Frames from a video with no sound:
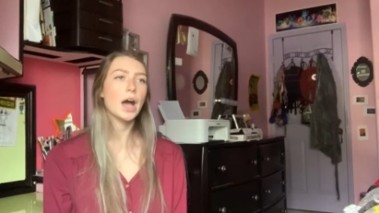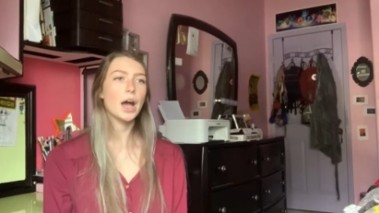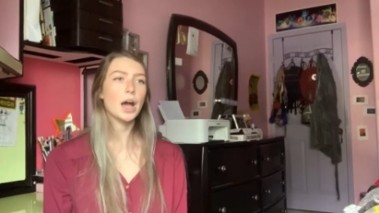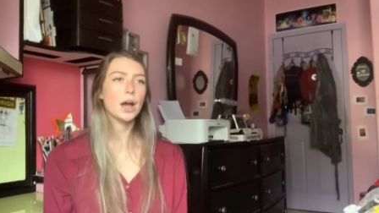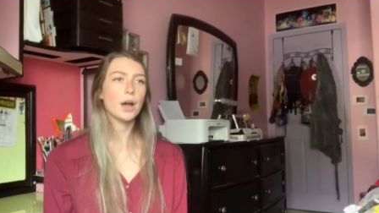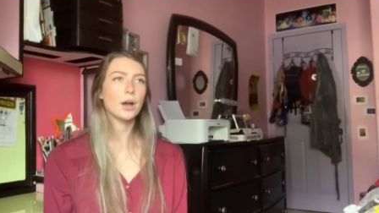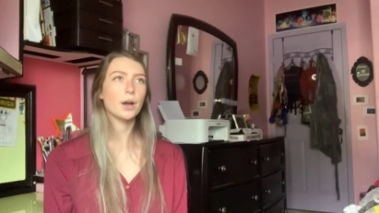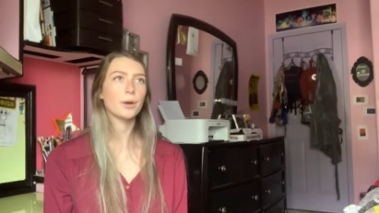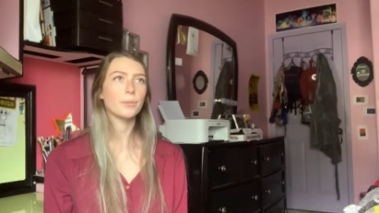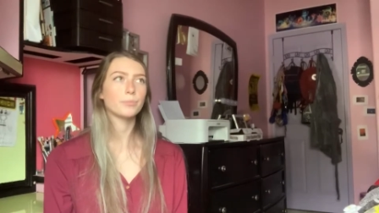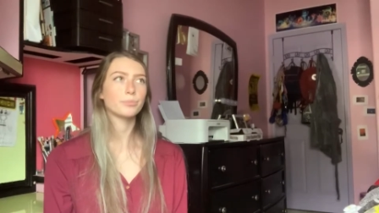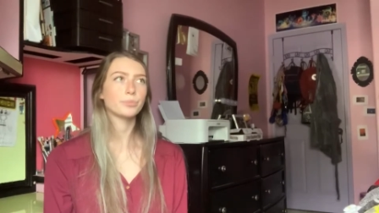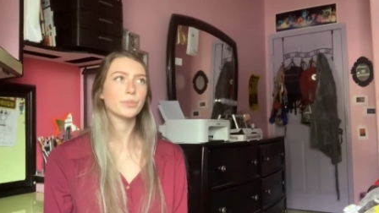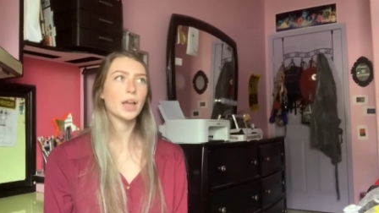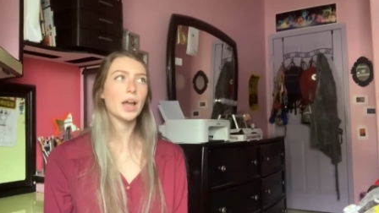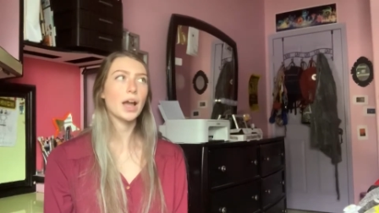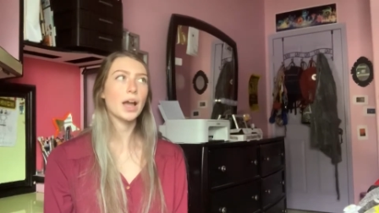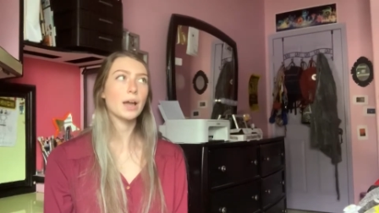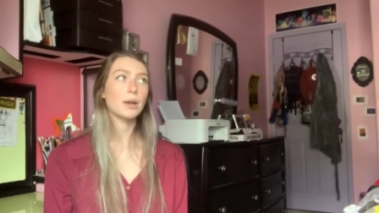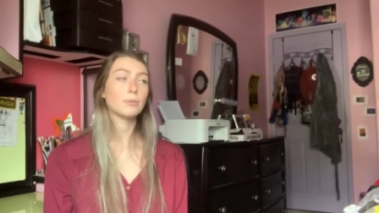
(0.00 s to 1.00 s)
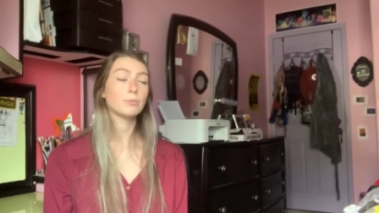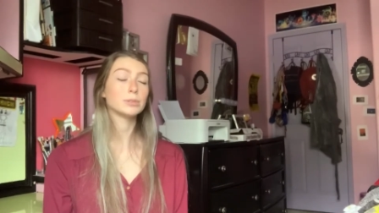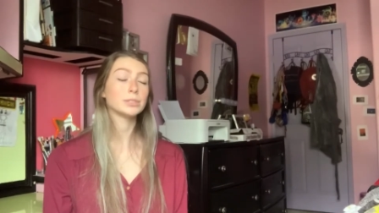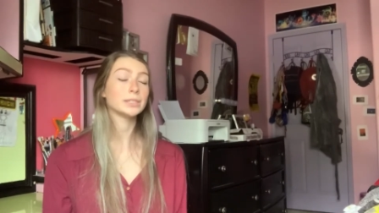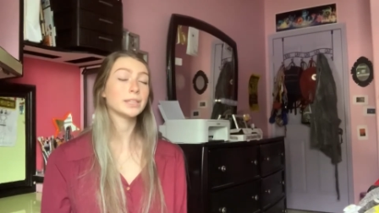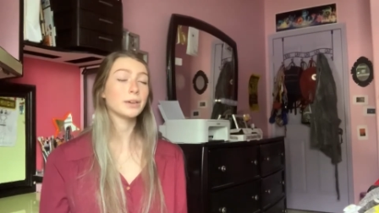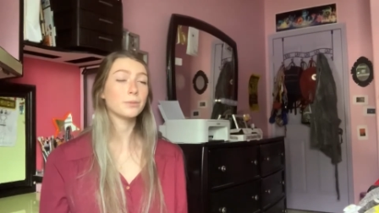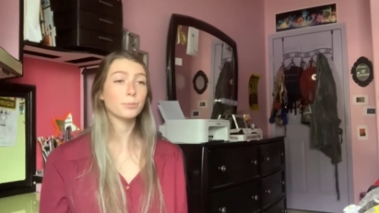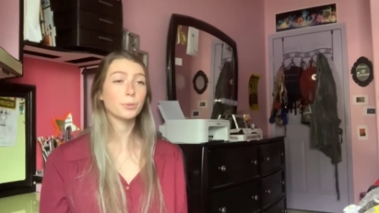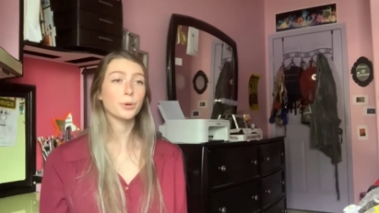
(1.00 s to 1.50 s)
Um, I was
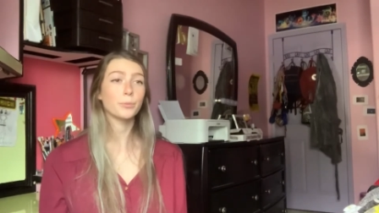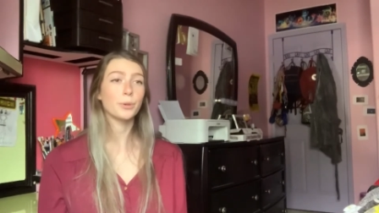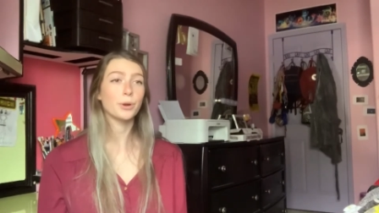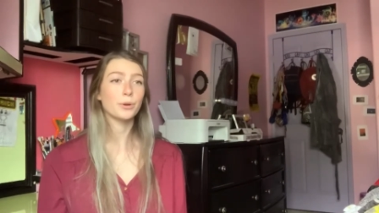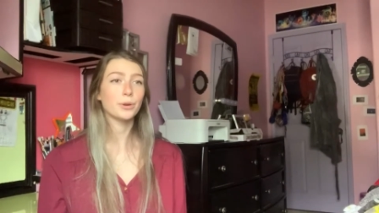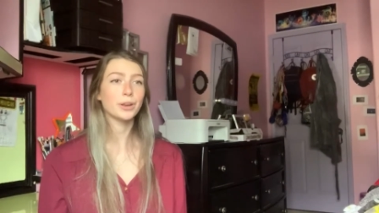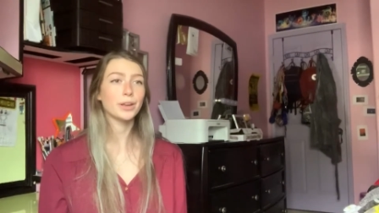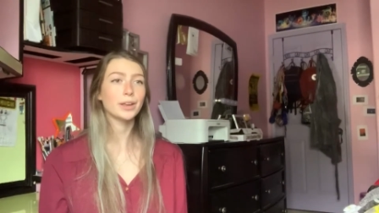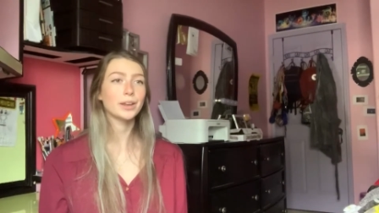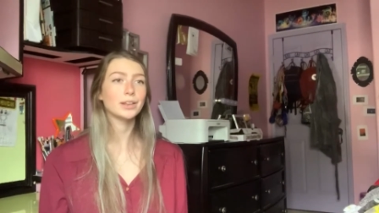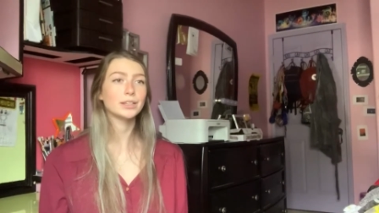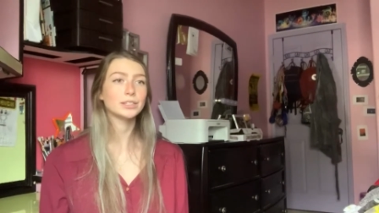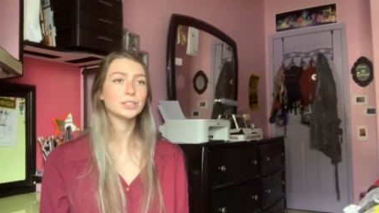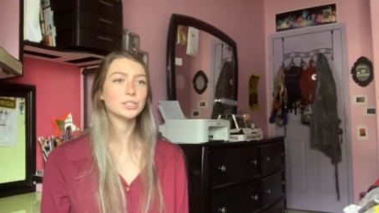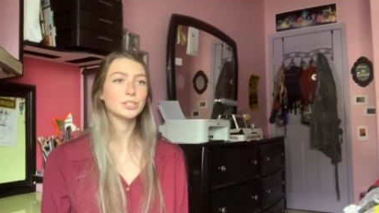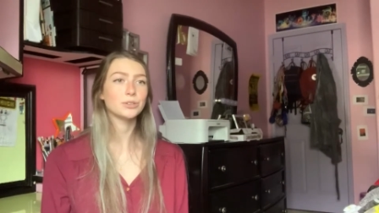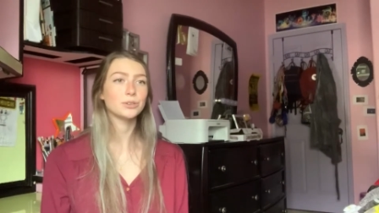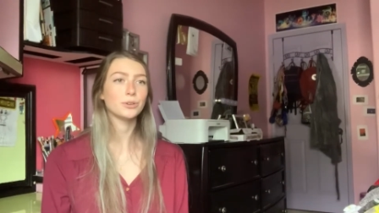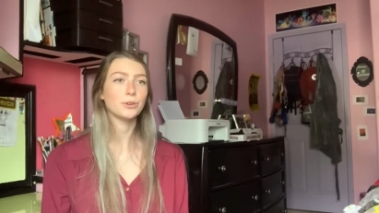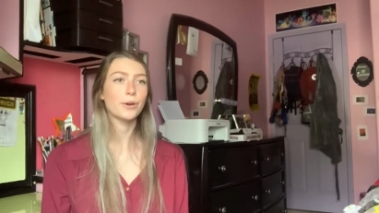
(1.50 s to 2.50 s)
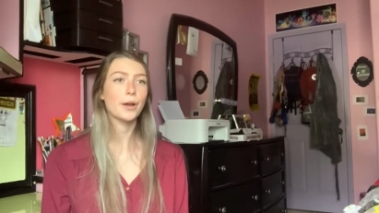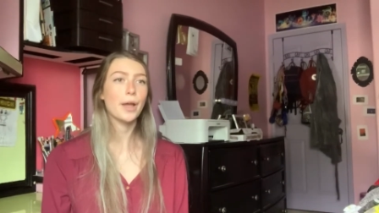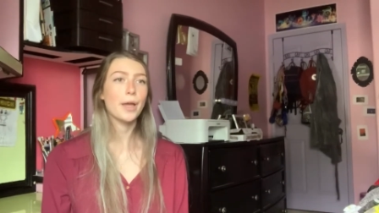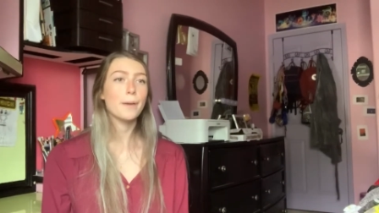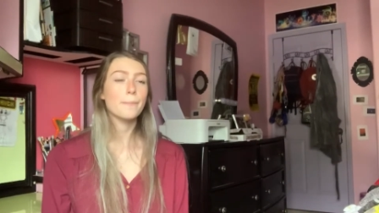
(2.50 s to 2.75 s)
then promoted to